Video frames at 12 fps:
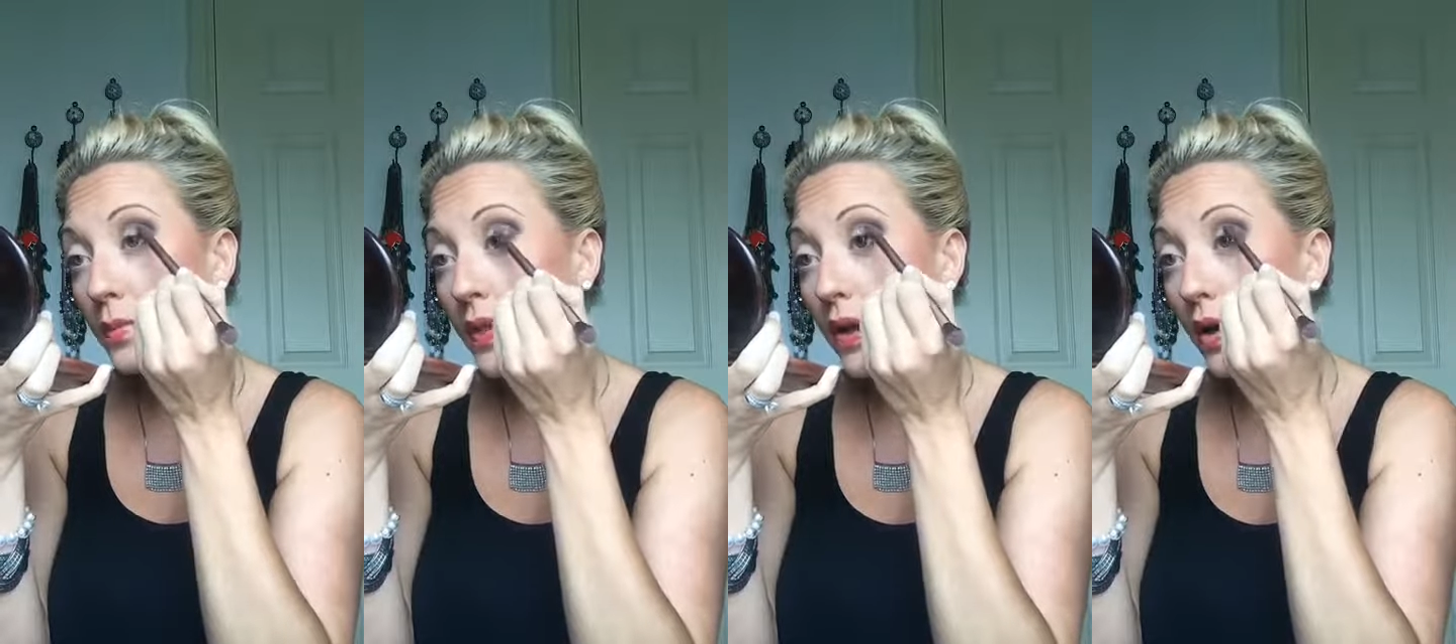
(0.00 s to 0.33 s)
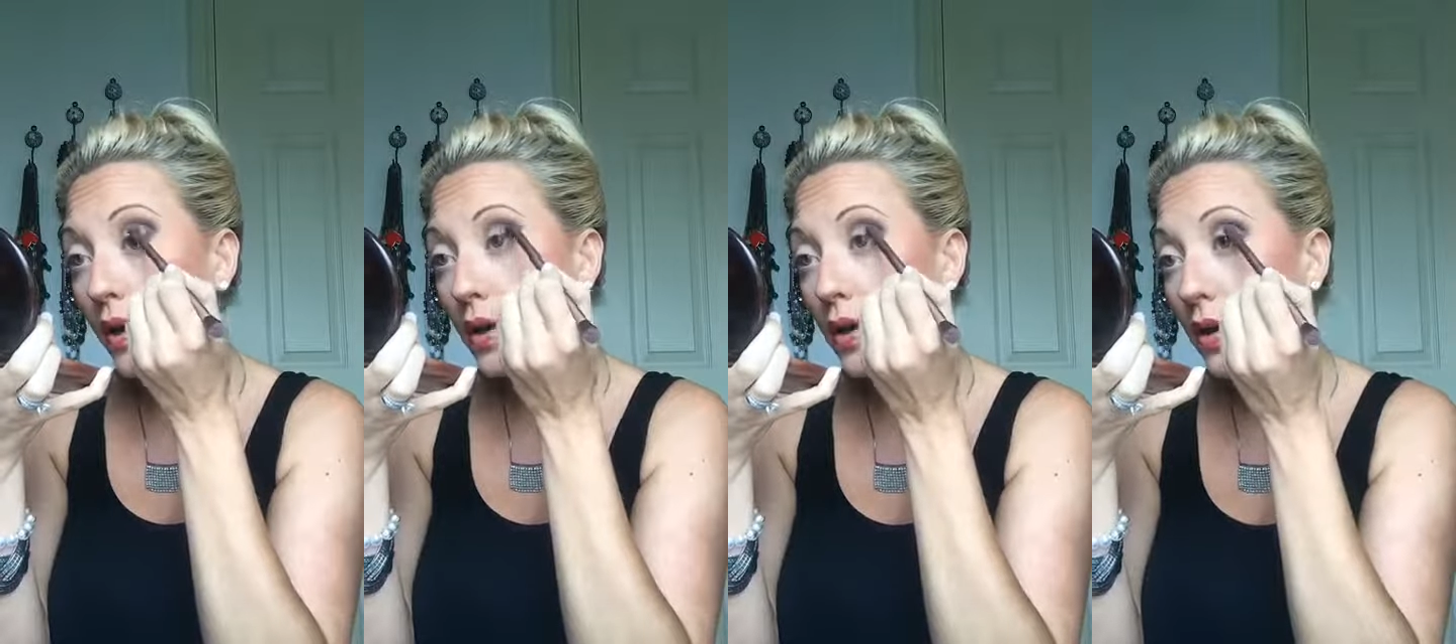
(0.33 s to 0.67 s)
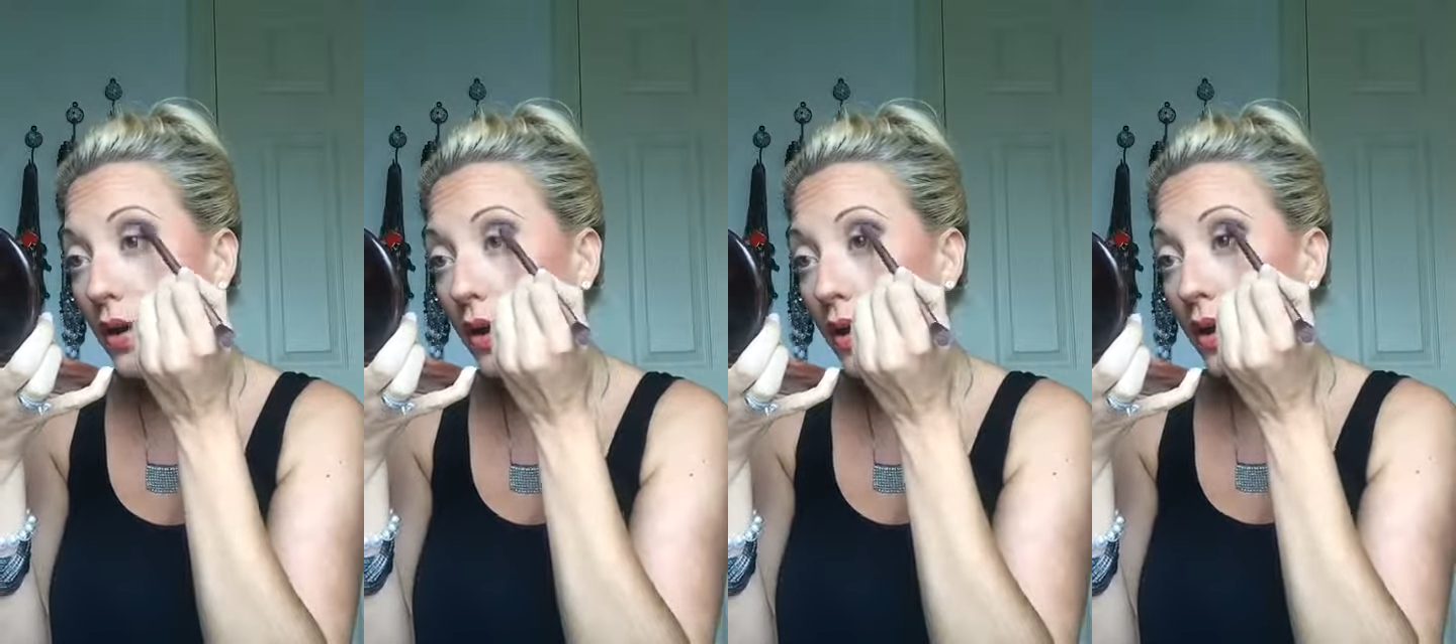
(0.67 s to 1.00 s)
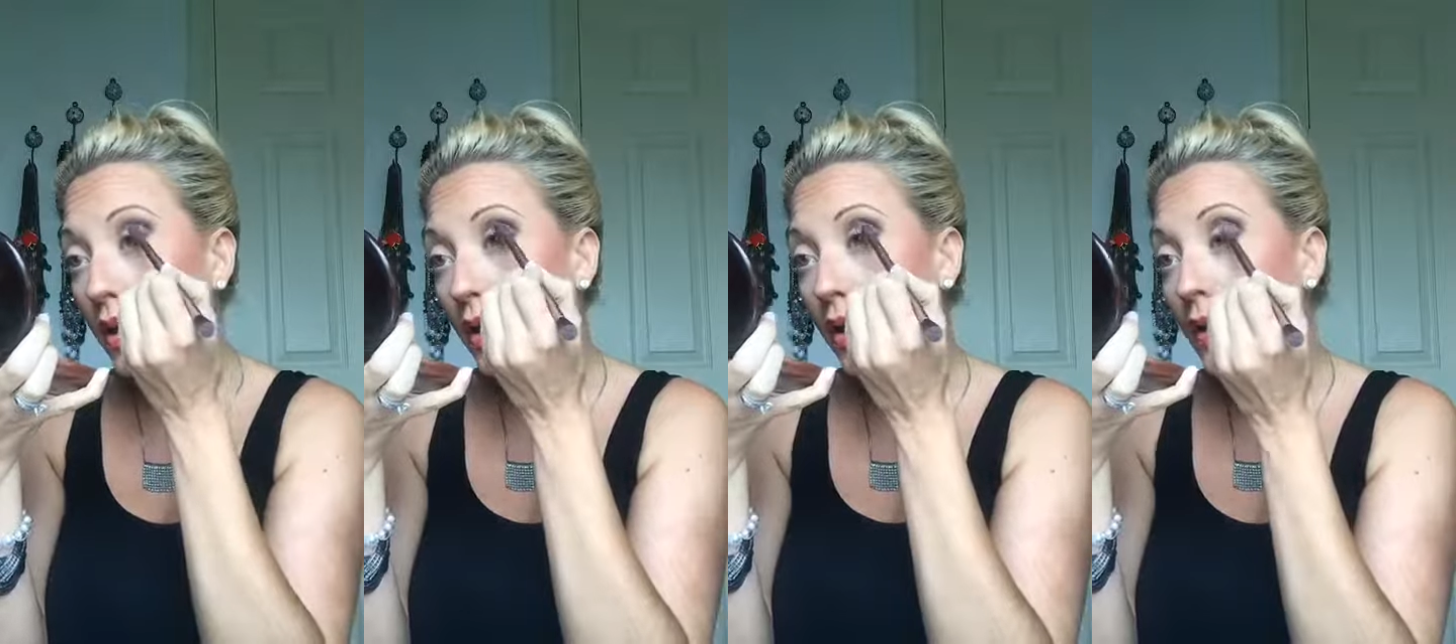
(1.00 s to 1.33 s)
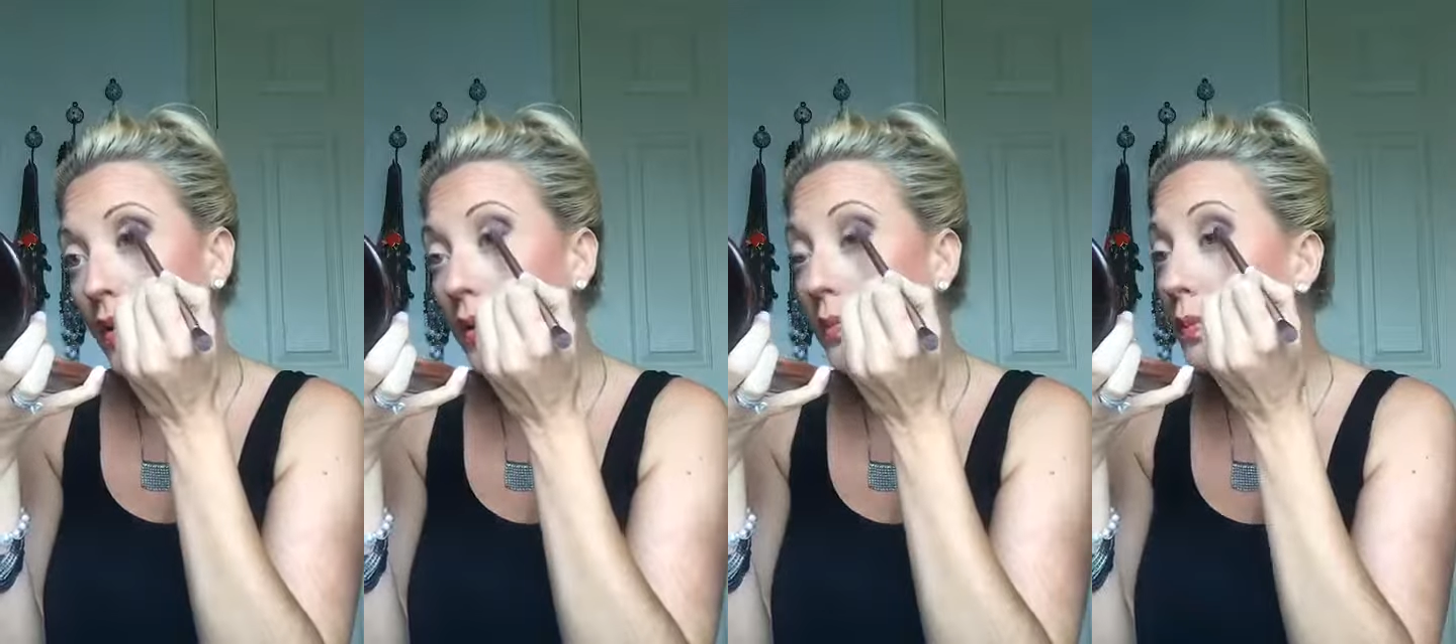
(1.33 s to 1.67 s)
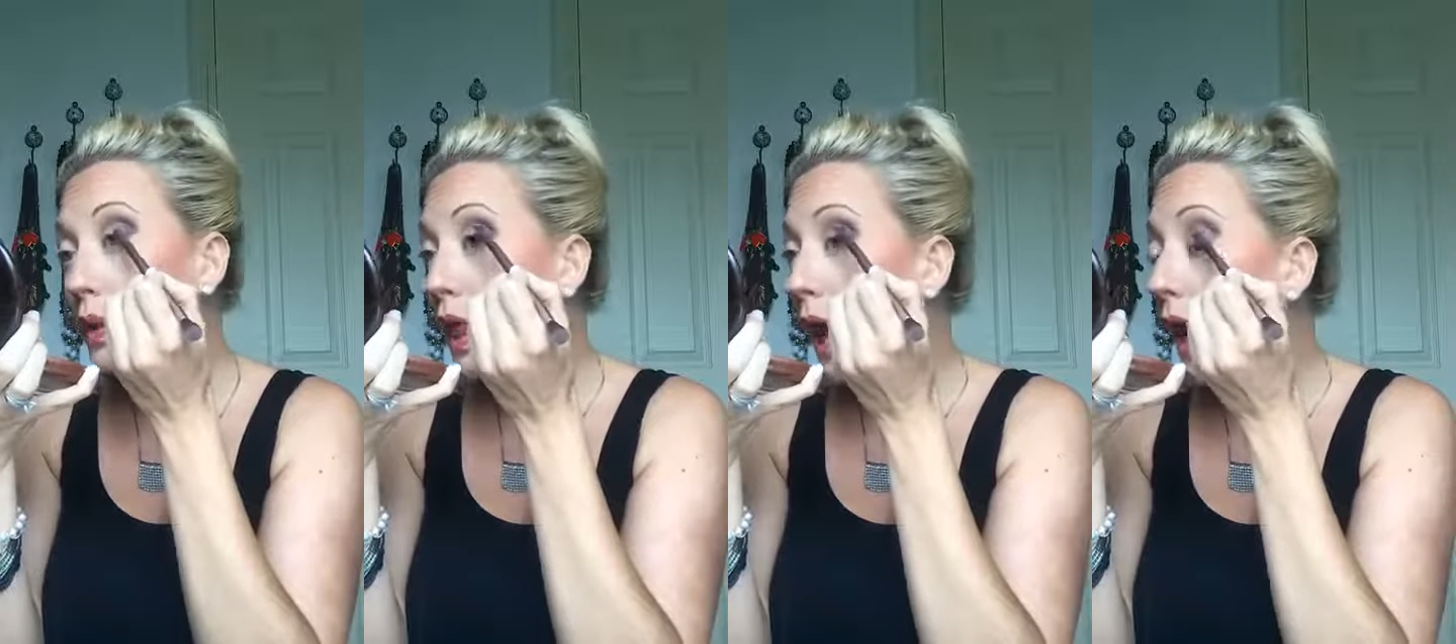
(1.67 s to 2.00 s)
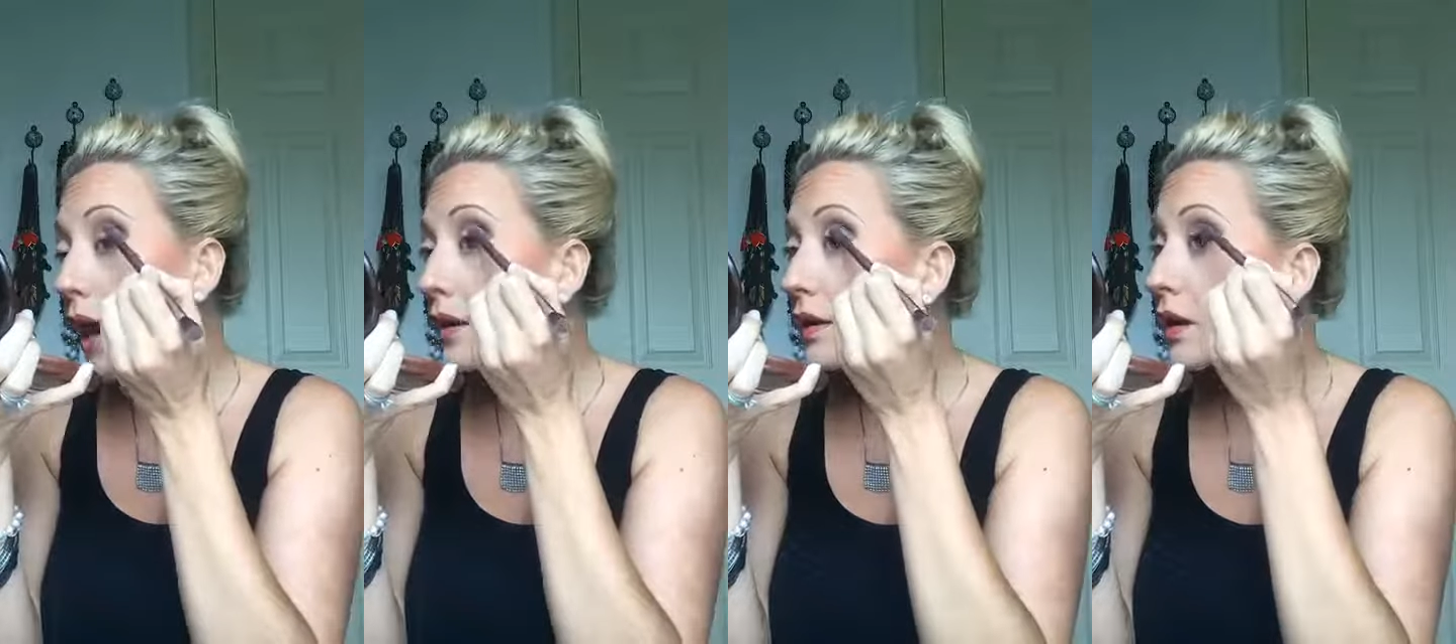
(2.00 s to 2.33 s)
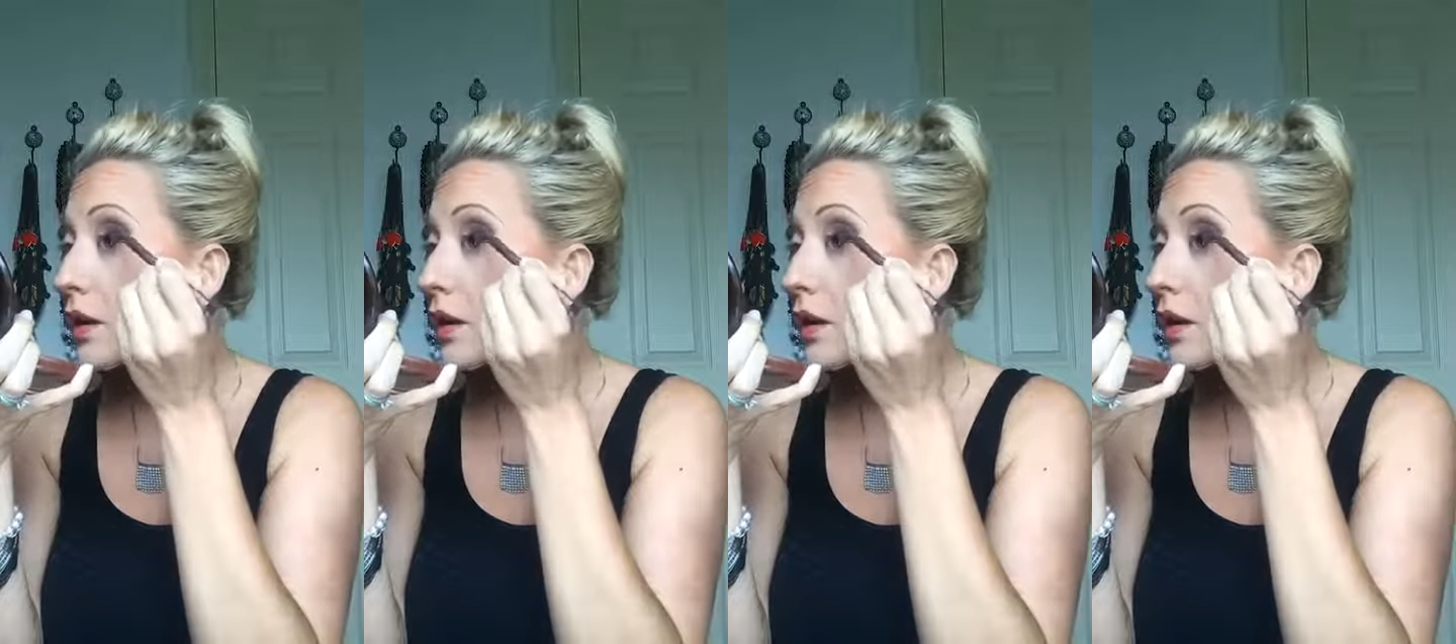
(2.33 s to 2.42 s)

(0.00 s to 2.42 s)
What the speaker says: the black.